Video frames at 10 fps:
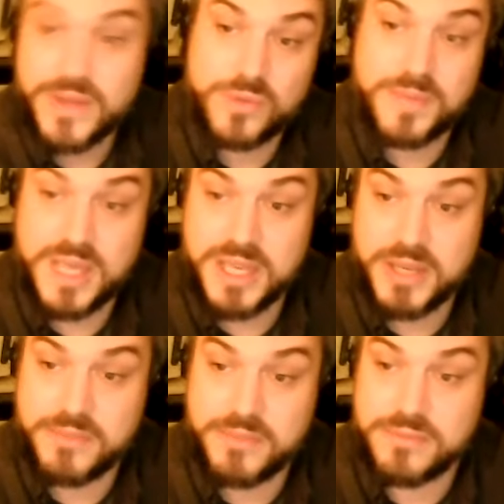
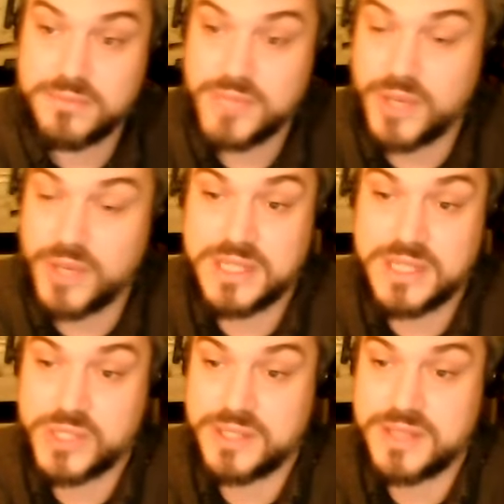be,
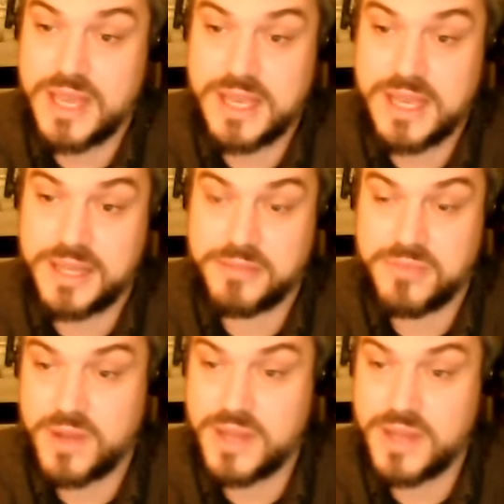essentially saying,
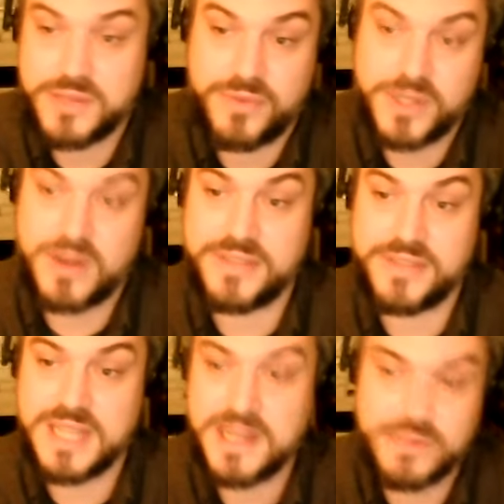okay, so if we don't have a
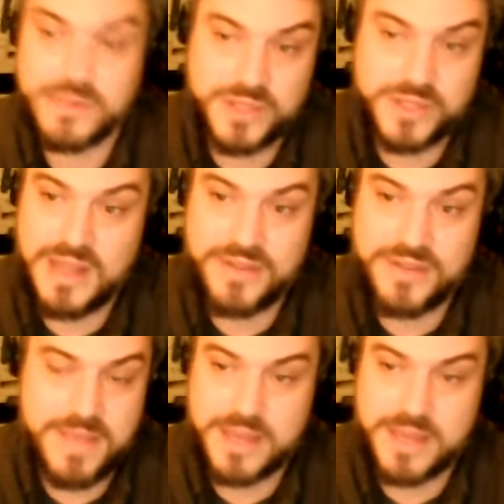tenant, we're still having to
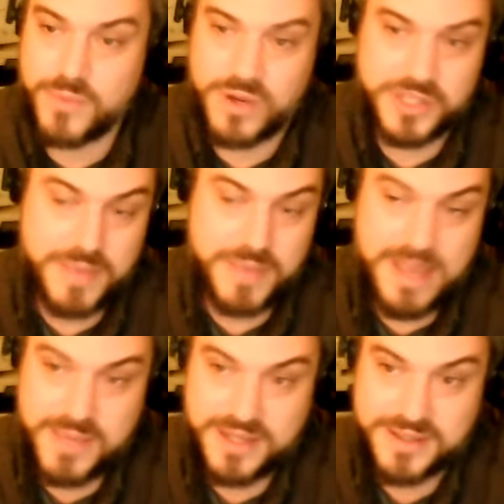make a mortgage
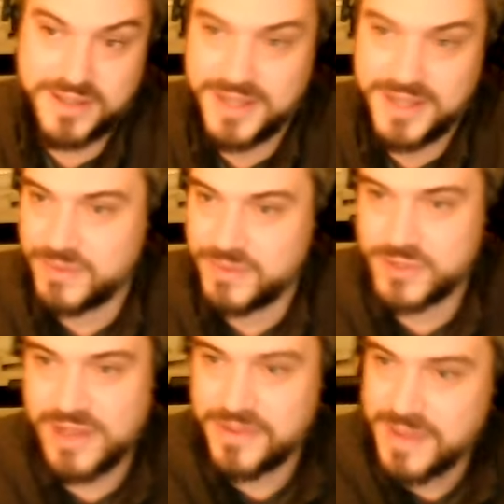payment, we're
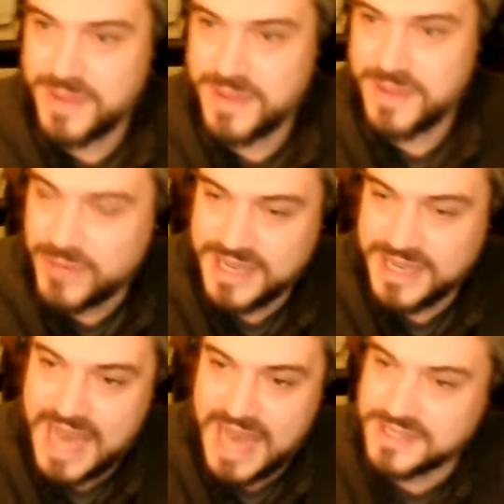still having to pay property
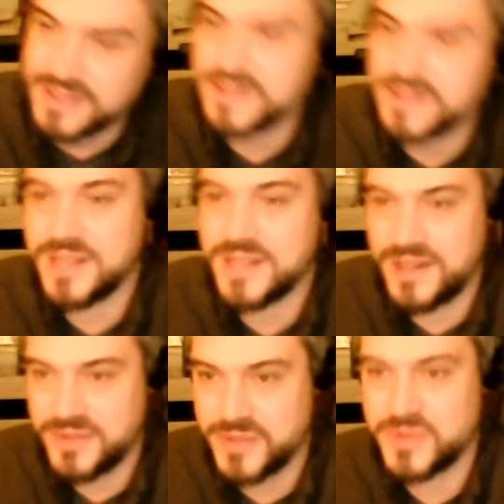taxes,
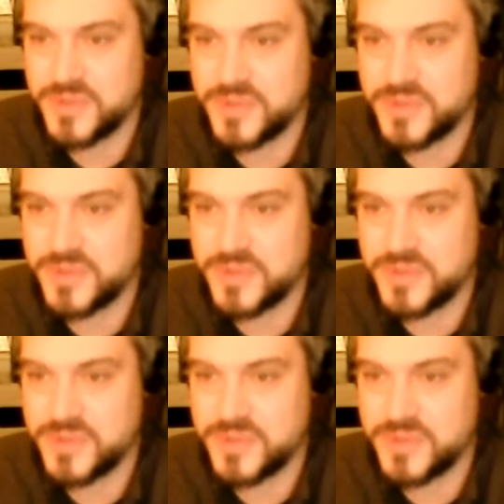those sorts of